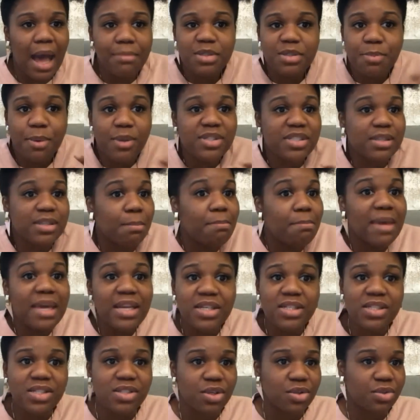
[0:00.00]
supposed to
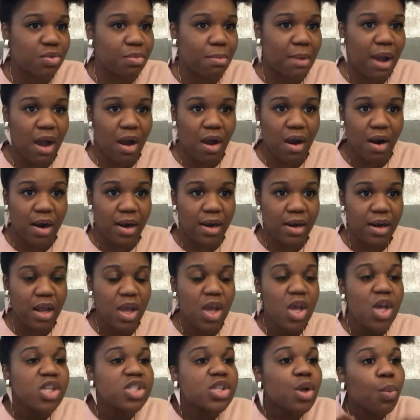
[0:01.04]
minister through my art.
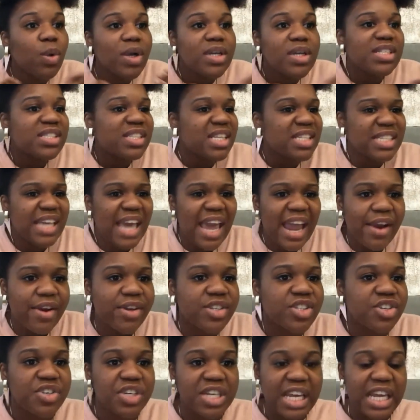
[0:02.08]
So what does this
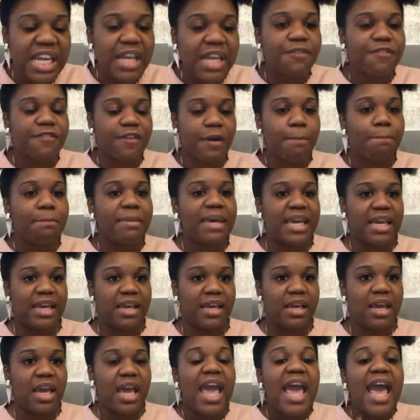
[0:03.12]
character need from
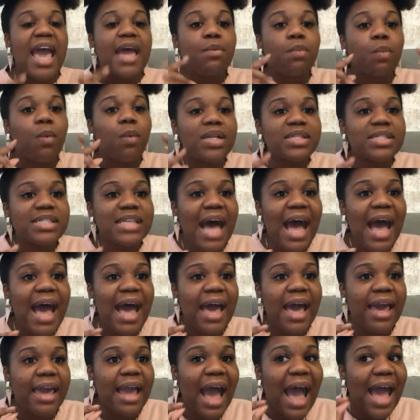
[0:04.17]
me? And once
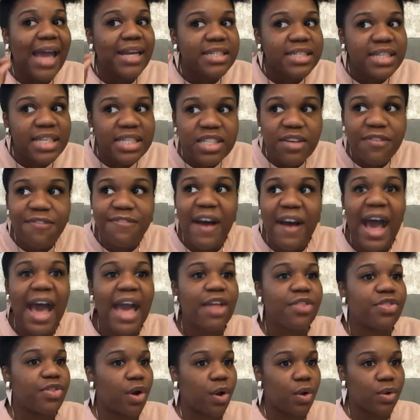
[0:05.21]
I
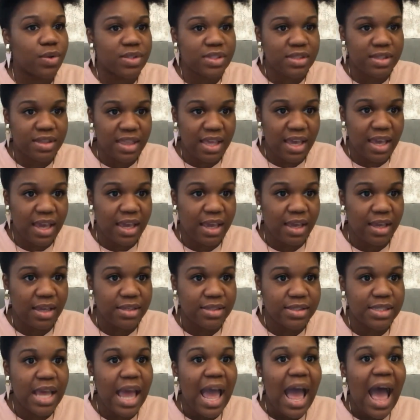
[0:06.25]
identified those
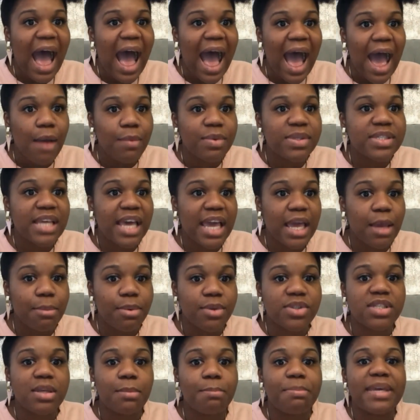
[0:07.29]
things, I was
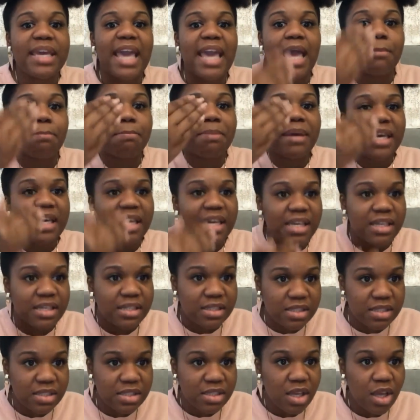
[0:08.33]
able to be at
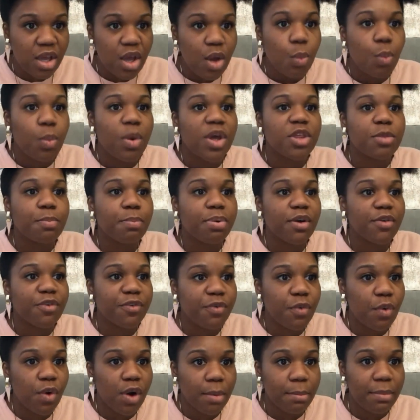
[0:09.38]
peace with
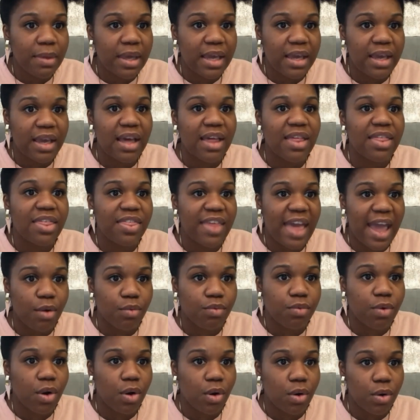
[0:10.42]
performing that
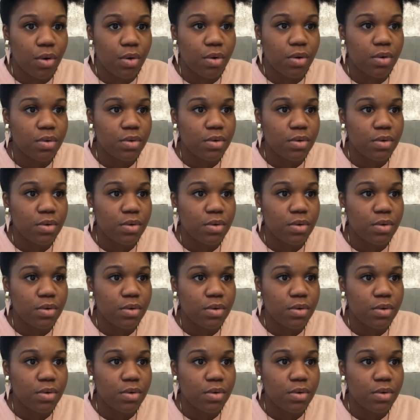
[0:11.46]
role